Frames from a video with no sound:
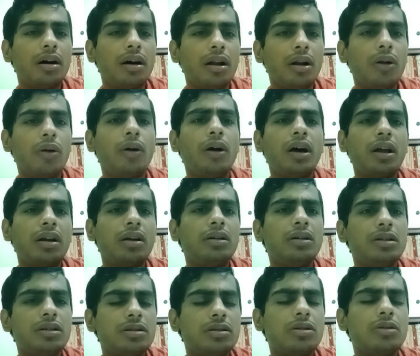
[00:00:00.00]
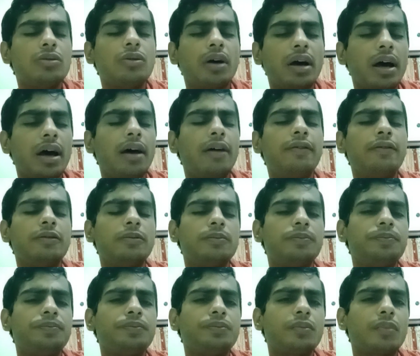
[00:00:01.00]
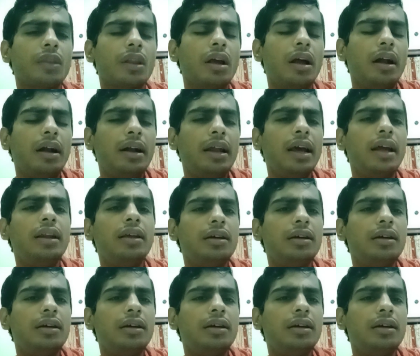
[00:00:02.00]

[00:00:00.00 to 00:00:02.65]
a lawyer needs to have 10